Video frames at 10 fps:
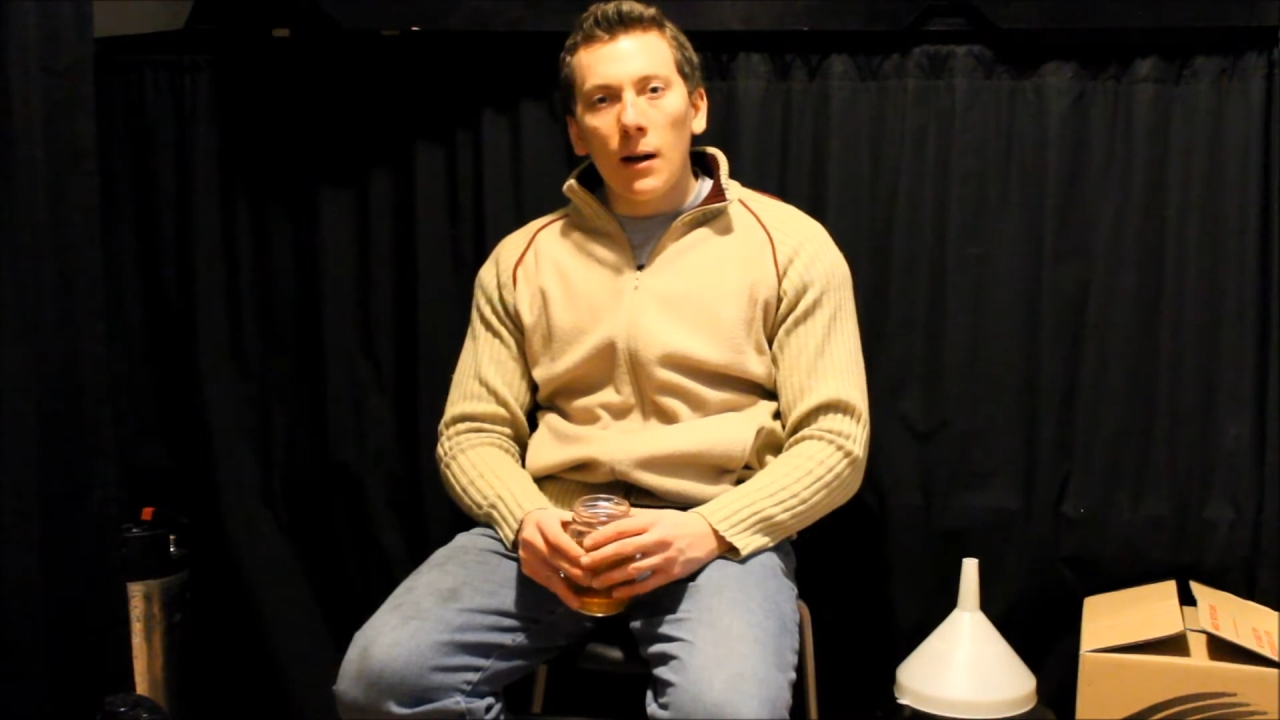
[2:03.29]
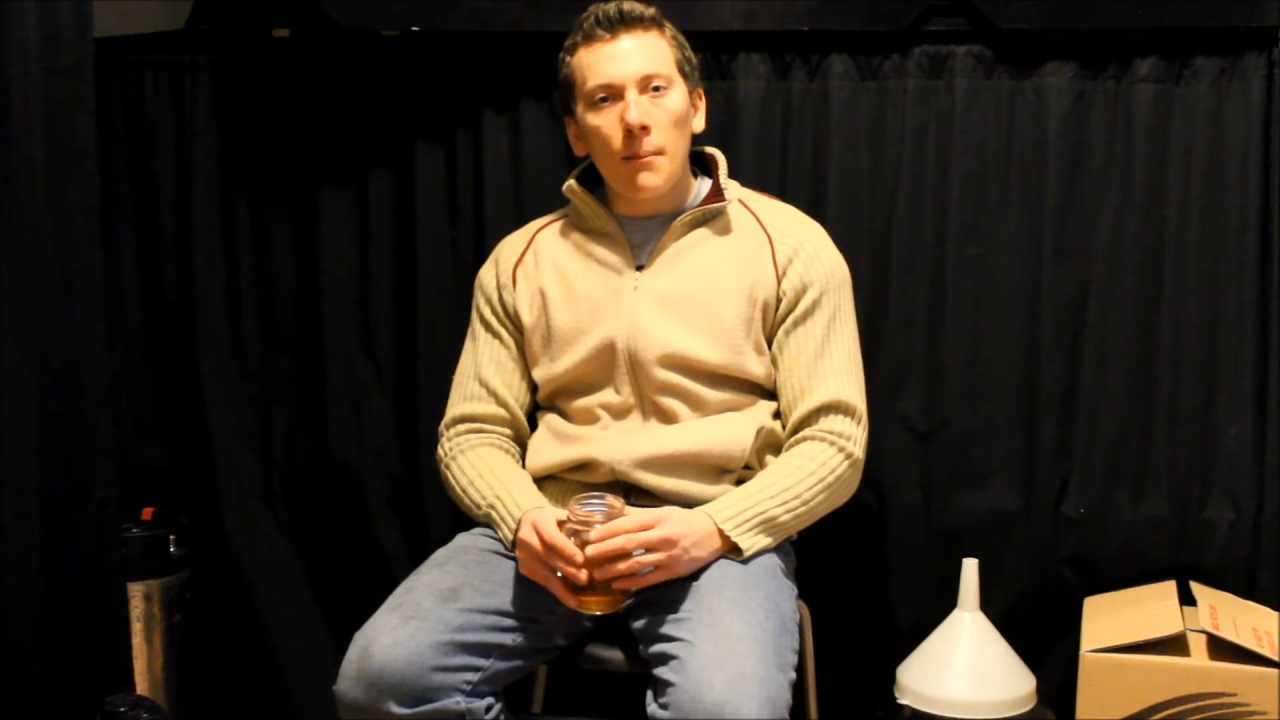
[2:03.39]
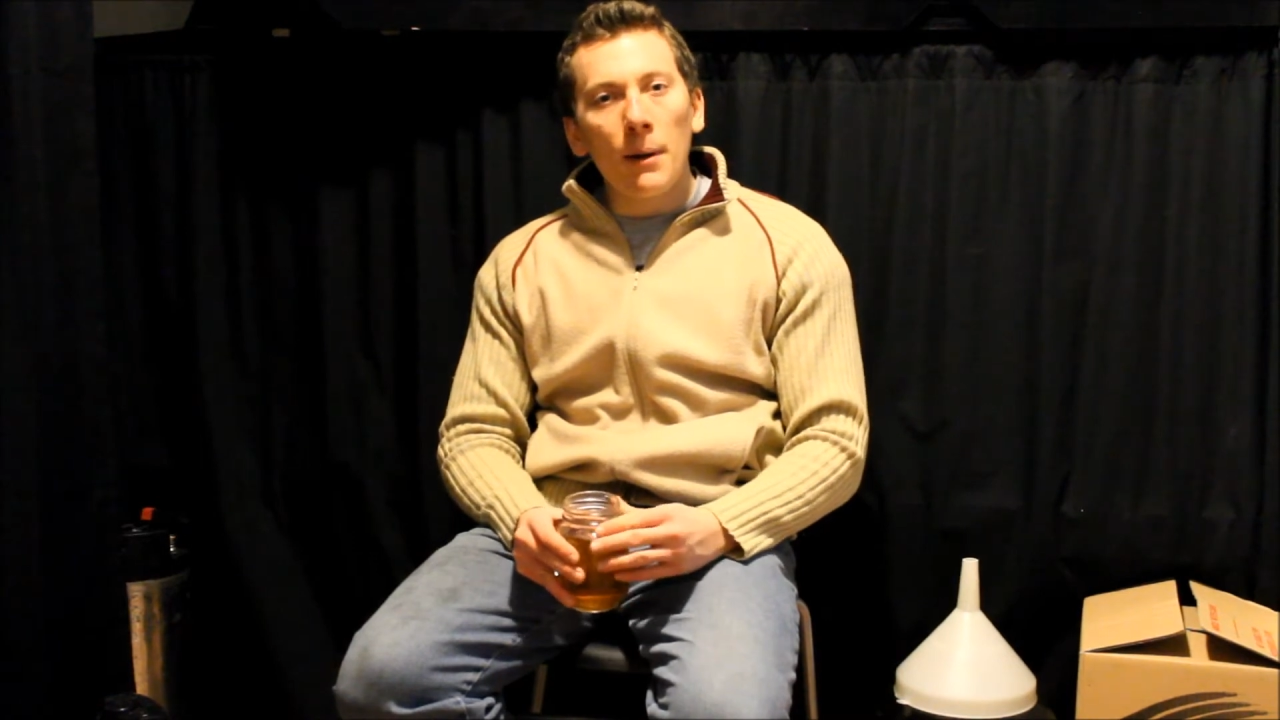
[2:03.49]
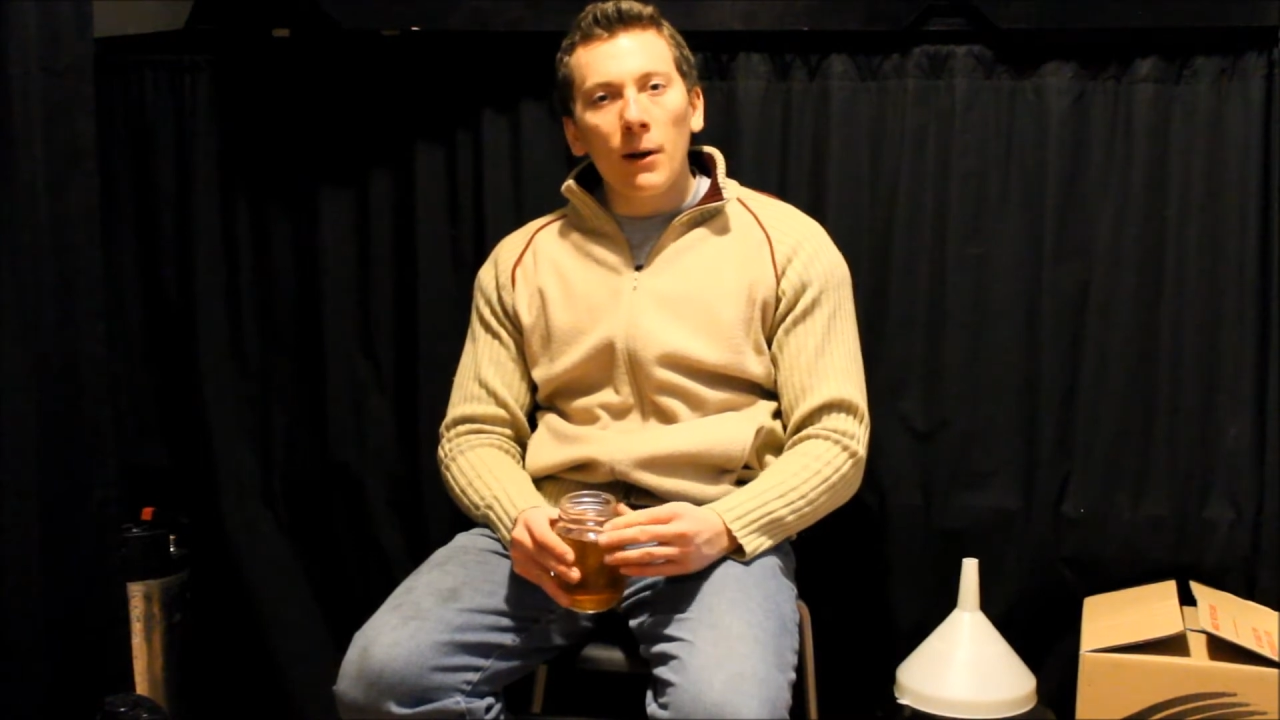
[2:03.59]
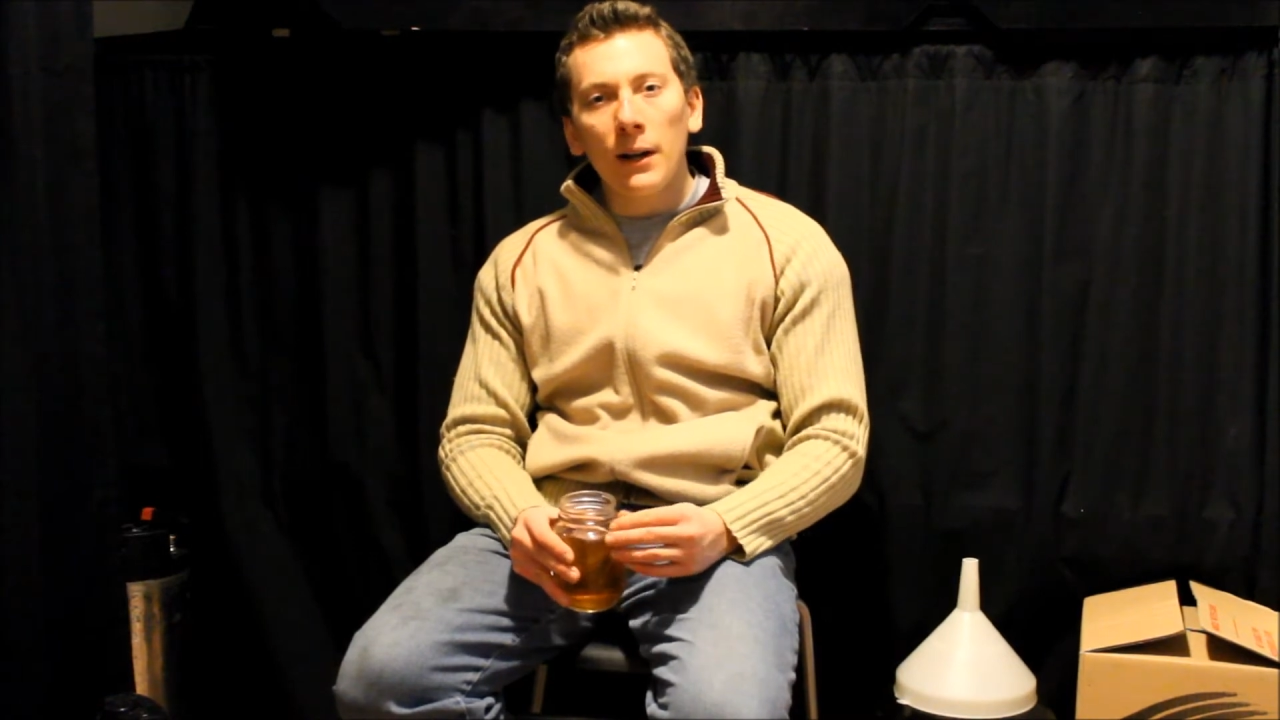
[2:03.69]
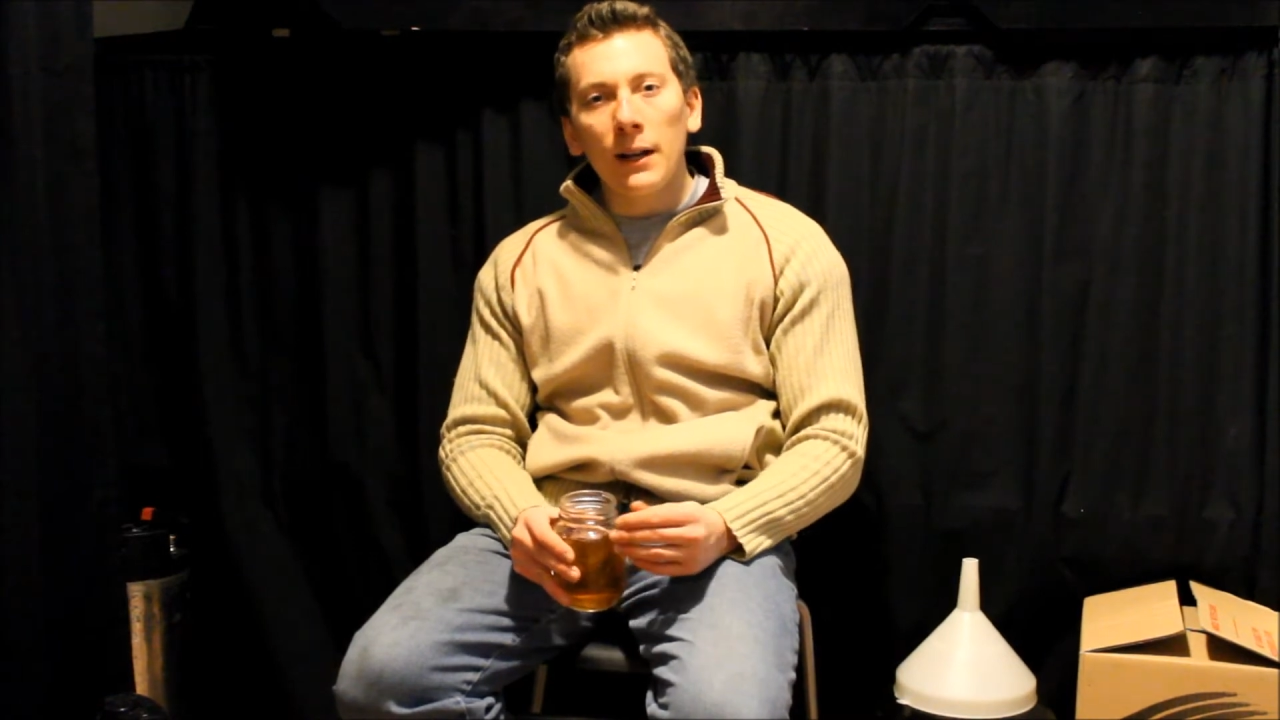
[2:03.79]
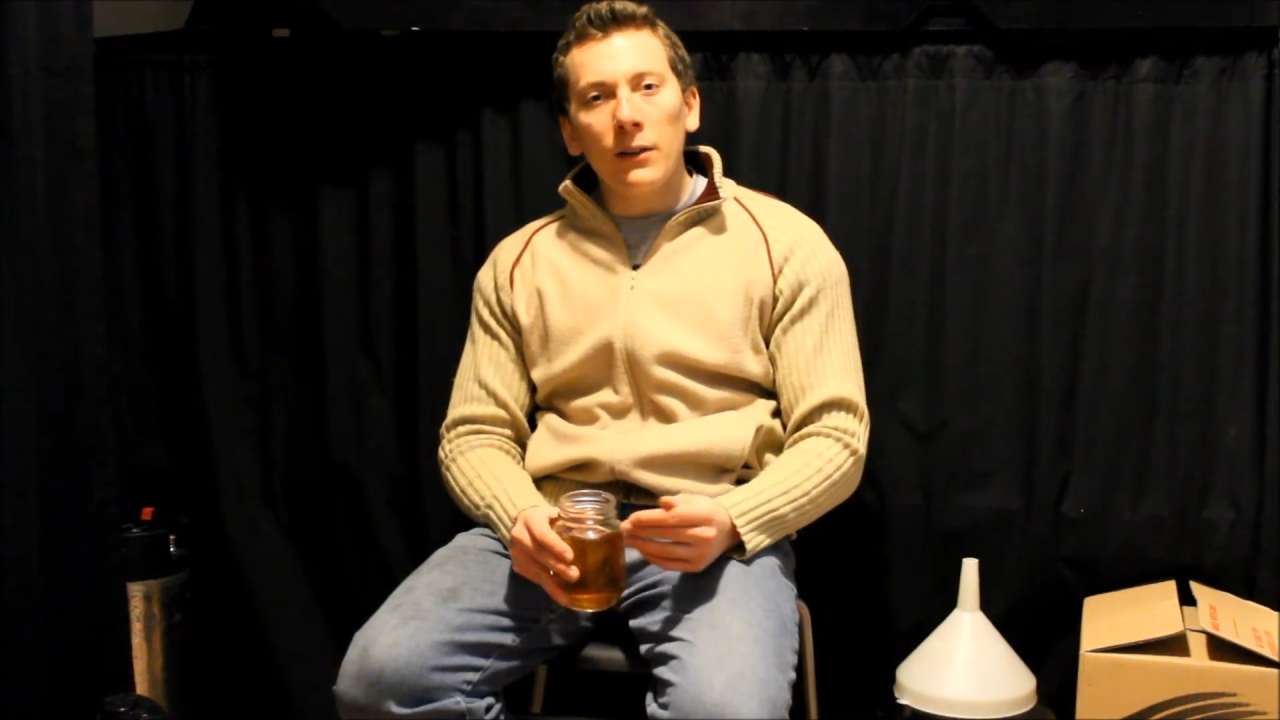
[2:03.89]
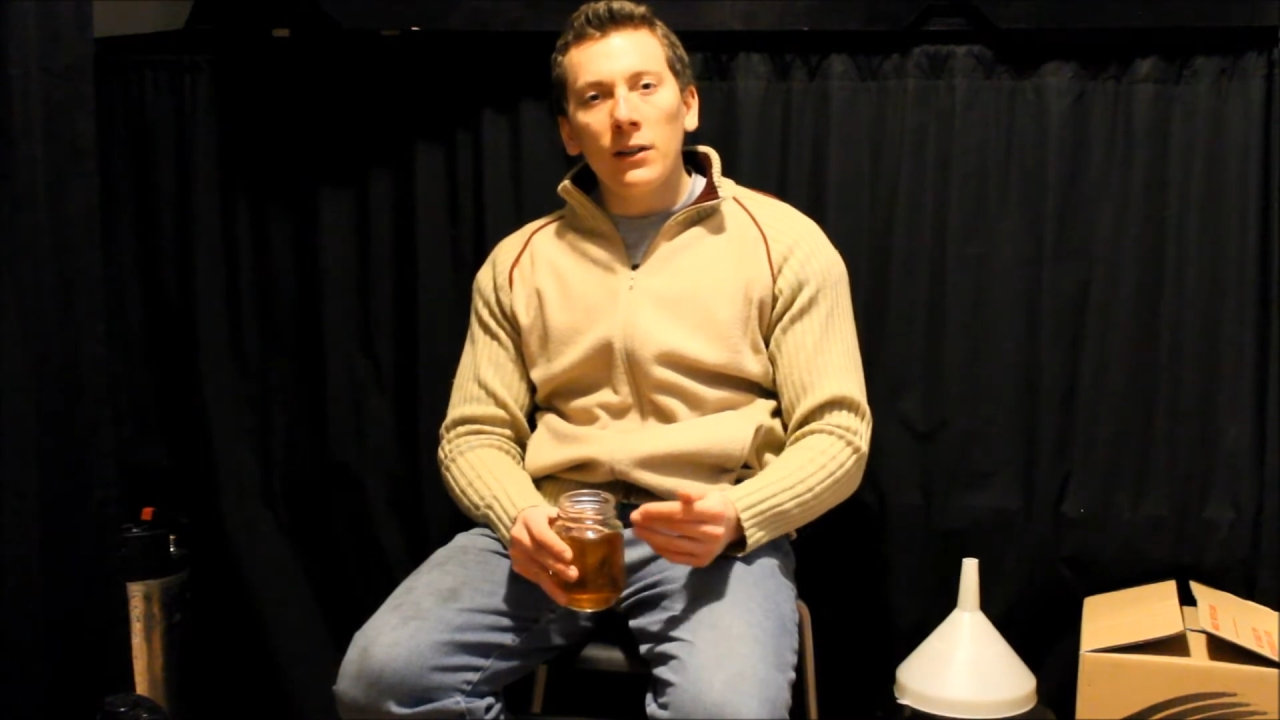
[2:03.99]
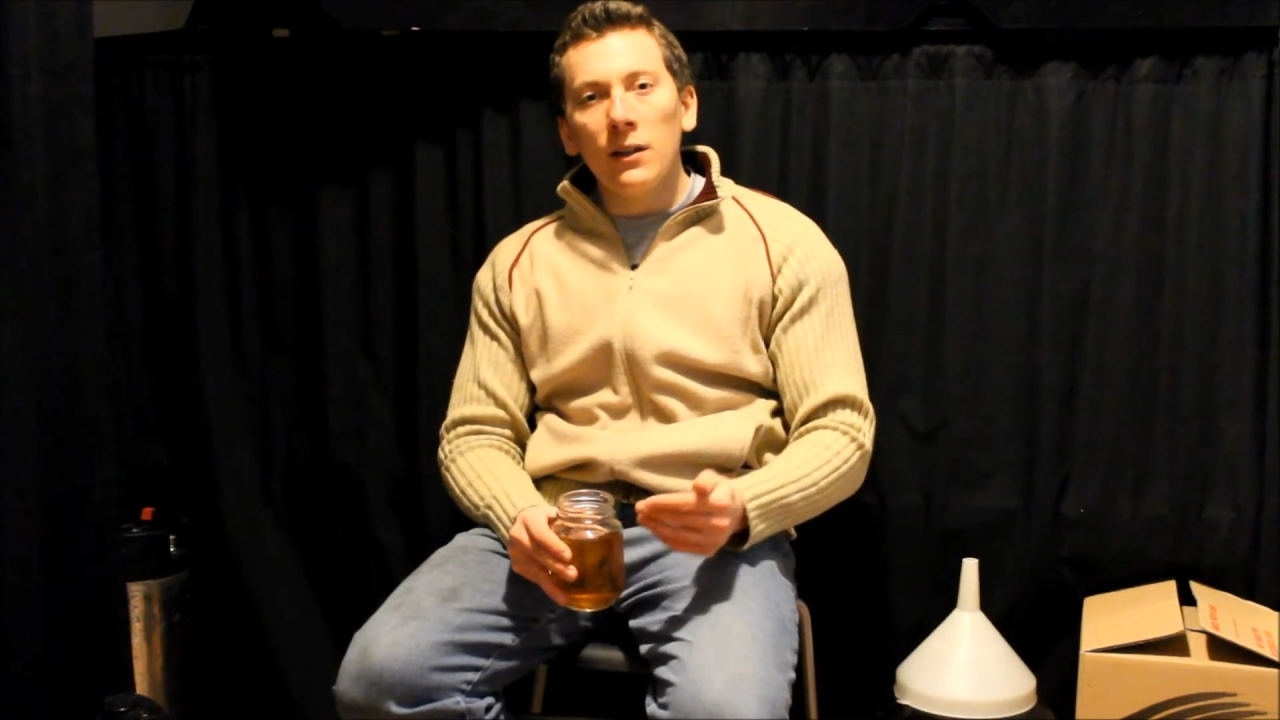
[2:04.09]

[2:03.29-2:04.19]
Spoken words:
American ale